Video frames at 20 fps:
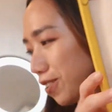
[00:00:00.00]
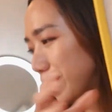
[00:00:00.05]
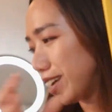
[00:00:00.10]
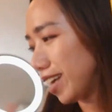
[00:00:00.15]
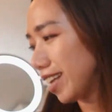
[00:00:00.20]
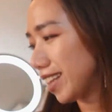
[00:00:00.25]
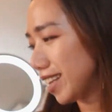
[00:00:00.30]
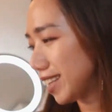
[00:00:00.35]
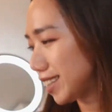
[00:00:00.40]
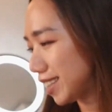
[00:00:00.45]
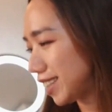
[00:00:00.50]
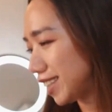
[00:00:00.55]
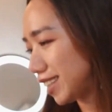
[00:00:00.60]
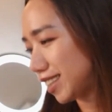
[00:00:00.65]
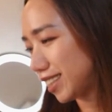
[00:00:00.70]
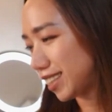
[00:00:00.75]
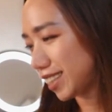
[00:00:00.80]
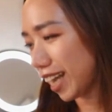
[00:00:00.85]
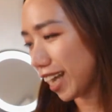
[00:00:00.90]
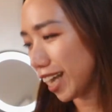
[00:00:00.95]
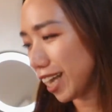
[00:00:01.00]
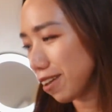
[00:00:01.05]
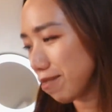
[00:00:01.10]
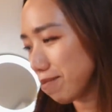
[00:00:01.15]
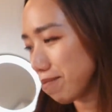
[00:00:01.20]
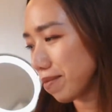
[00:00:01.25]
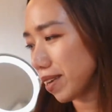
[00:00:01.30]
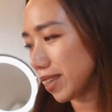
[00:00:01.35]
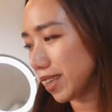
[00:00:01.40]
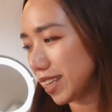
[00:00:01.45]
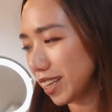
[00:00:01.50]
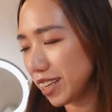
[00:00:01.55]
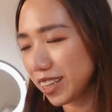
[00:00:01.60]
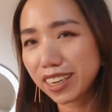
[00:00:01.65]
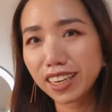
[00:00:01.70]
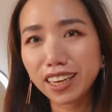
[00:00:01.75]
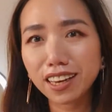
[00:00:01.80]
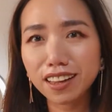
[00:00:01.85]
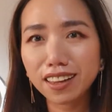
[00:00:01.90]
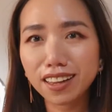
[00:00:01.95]
it is the same
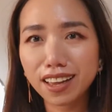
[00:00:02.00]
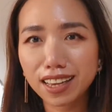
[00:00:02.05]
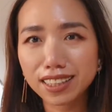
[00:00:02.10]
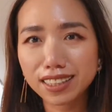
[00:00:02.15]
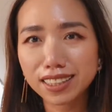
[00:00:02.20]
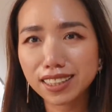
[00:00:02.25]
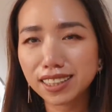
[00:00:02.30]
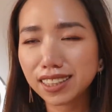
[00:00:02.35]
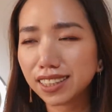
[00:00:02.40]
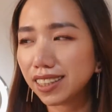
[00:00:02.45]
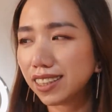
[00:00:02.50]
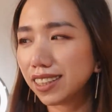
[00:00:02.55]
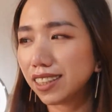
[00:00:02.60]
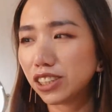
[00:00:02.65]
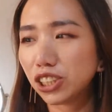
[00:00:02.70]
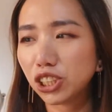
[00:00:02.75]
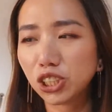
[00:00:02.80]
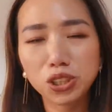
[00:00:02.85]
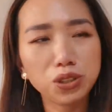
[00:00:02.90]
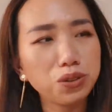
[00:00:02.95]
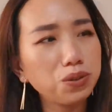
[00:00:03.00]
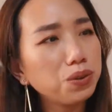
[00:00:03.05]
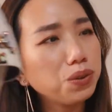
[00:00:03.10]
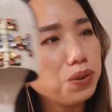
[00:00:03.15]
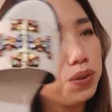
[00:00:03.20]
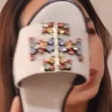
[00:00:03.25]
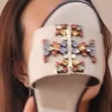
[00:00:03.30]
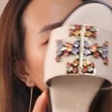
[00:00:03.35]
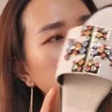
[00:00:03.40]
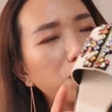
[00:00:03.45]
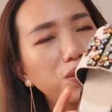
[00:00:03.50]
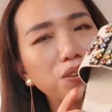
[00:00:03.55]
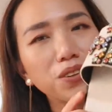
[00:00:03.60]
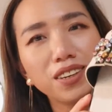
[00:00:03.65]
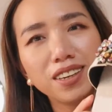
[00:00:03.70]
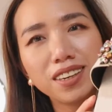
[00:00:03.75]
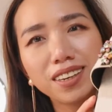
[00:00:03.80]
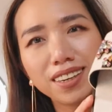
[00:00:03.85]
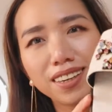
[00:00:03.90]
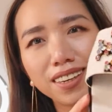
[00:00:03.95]
material as the shoe,
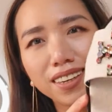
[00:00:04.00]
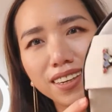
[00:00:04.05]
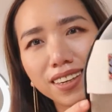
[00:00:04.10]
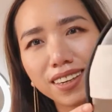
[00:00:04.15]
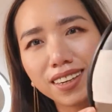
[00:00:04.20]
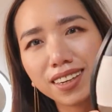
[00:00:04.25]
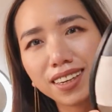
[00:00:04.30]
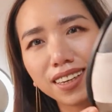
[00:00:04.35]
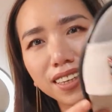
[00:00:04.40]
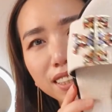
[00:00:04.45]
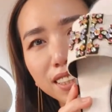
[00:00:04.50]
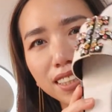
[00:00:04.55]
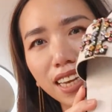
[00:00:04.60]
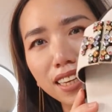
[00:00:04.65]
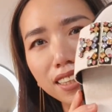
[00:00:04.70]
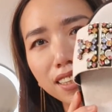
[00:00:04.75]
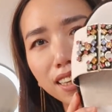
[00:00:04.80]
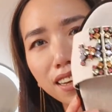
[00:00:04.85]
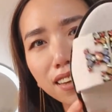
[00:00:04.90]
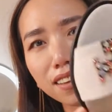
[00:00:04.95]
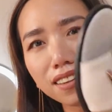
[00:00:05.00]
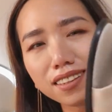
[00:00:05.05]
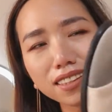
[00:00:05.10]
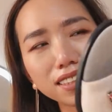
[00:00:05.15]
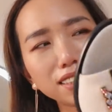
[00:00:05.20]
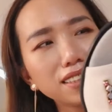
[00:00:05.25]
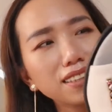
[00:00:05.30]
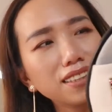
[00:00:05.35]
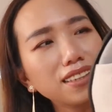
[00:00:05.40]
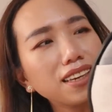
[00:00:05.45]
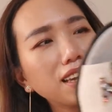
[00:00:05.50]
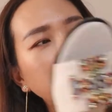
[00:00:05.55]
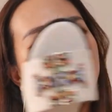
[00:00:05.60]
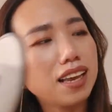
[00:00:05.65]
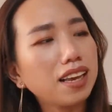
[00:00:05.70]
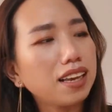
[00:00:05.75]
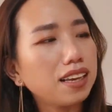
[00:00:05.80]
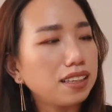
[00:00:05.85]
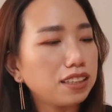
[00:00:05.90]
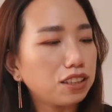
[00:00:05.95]
sandals.
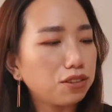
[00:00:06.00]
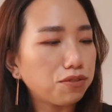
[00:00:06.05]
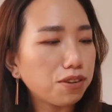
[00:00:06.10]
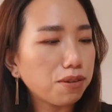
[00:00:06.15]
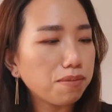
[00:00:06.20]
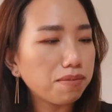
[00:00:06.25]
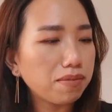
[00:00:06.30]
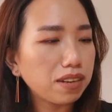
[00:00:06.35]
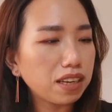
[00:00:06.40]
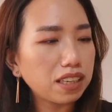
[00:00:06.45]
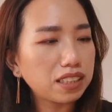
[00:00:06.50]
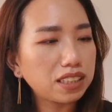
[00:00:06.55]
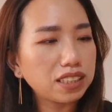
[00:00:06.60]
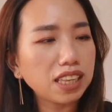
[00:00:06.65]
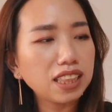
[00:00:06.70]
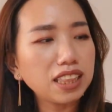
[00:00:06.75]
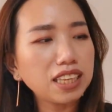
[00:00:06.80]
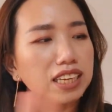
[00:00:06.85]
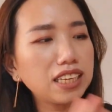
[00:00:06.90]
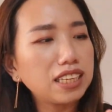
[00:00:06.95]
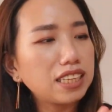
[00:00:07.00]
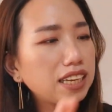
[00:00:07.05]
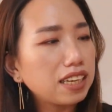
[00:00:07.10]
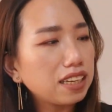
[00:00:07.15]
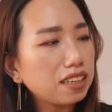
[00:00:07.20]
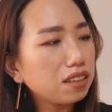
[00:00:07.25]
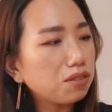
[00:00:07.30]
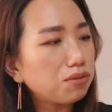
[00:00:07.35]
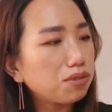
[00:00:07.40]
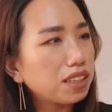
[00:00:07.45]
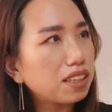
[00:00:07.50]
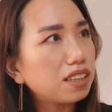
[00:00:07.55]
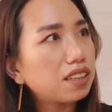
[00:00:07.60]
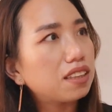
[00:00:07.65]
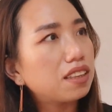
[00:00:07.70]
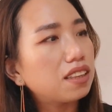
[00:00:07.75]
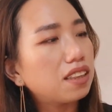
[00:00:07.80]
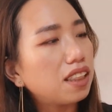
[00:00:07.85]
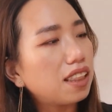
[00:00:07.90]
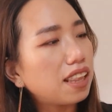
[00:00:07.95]
It's a linen with
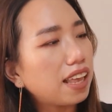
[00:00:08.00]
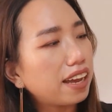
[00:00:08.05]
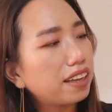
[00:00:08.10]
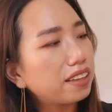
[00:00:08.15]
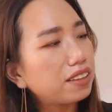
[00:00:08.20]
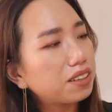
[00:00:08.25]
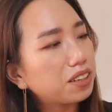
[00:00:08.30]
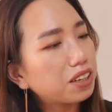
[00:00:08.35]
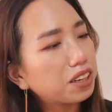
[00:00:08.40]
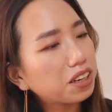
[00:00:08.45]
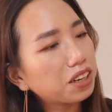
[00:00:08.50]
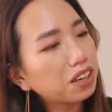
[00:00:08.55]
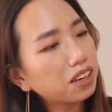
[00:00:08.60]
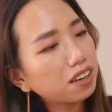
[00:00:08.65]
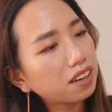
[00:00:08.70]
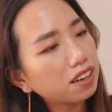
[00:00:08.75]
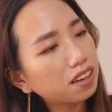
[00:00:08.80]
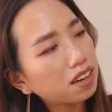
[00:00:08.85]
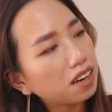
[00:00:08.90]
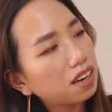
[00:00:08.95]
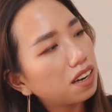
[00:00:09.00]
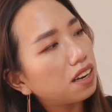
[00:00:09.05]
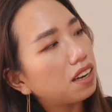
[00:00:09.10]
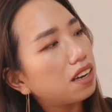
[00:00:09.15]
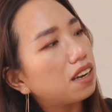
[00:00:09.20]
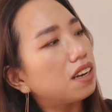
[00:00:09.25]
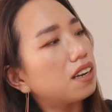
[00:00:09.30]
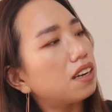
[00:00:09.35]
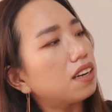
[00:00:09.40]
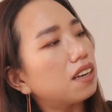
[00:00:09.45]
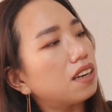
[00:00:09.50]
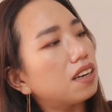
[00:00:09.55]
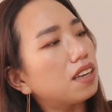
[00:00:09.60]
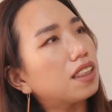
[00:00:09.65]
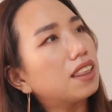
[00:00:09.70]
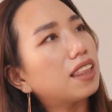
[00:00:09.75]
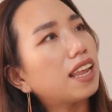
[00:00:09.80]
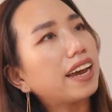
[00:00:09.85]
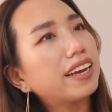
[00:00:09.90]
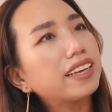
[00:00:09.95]
leather
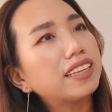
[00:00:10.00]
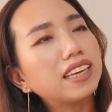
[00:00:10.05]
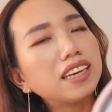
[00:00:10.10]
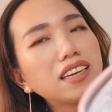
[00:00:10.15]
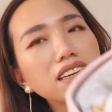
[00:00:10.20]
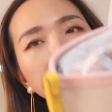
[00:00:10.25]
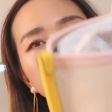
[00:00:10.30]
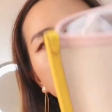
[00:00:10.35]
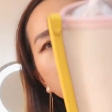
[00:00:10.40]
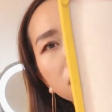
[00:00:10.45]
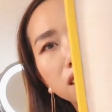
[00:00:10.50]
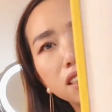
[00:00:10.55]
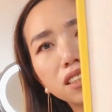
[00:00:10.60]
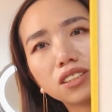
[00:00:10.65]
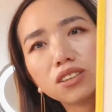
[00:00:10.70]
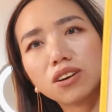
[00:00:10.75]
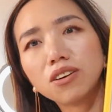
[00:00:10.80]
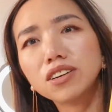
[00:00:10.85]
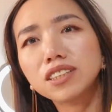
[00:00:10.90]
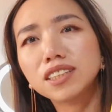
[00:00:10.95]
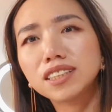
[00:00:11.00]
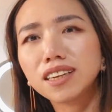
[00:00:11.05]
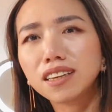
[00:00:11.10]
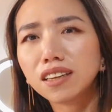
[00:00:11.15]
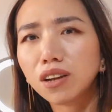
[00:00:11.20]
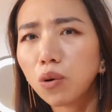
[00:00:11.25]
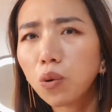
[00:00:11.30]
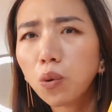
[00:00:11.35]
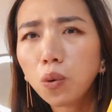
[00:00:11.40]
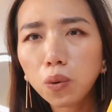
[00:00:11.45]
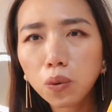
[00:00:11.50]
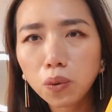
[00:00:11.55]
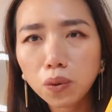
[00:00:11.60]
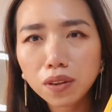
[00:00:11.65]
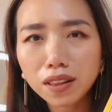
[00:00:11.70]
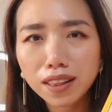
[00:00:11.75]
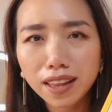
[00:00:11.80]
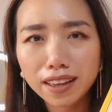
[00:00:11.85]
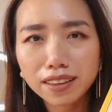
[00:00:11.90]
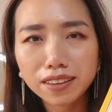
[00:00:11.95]
linings. So it's not a
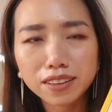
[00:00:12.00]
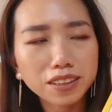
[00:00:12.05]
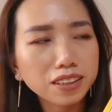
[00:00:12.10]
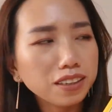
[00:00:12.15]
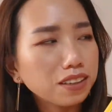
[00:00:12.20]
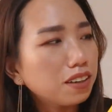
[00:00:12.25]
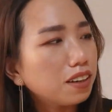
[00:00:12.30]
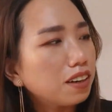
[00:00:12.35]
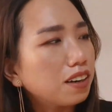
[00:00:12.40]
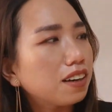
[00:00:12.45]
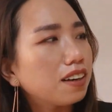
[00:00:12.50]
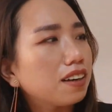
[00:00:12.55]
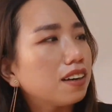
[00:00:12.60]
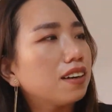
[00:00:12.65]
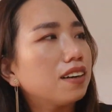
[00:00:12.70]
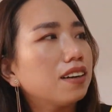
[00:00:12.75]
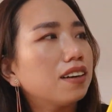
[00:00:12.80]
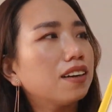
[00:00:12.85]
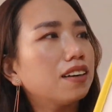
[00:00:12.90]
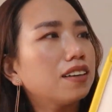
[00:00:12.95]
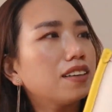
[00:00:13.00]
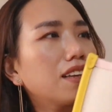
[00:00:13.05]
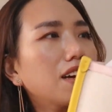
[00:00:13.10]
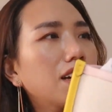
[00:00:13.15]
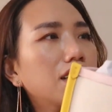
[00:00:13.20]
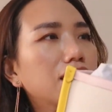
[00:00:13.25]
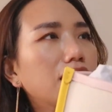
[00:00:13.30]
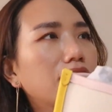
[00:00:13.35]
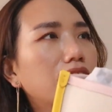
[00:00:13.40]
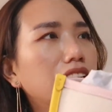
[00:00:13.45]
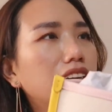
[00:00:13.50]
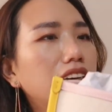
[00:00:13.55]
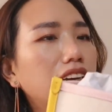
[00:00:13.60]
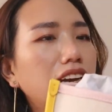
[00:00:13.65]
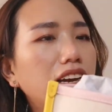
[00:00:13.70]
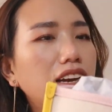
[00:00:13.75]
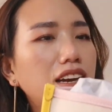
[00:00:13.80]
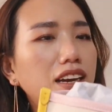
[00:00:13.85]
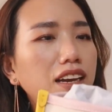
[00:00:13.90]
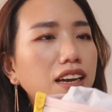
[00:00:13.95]
whole leather that I
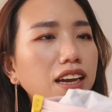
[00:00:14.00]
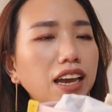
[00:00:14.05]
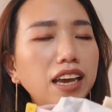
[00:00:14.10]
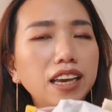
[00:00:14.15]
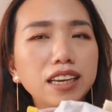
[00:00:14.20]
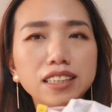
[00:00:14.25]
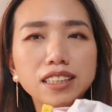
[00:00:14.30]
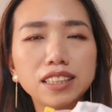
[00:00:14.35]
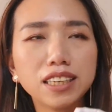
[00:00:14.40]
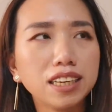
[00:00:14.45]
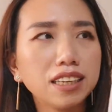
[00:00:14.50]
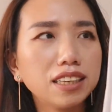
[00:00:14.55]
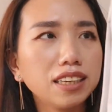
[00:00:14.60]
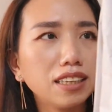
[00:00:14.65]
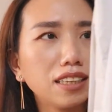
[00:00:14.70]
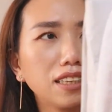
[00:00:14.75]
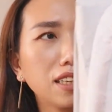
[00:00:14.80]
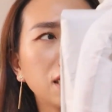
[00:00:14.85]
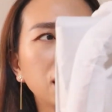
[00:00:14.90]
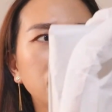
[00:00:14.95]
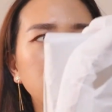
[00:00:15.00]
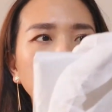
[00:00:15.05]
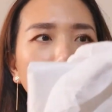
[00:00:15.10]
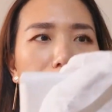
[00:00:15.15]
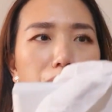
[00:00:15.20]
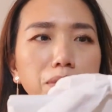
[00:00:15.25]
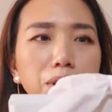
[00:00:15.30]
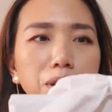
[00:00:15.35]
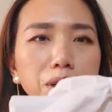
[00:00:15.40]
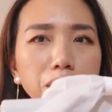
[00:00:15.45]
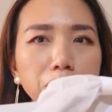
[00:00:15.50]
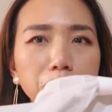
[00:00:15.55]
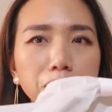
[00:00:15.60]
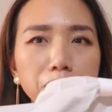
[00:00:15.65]
hated in the summer.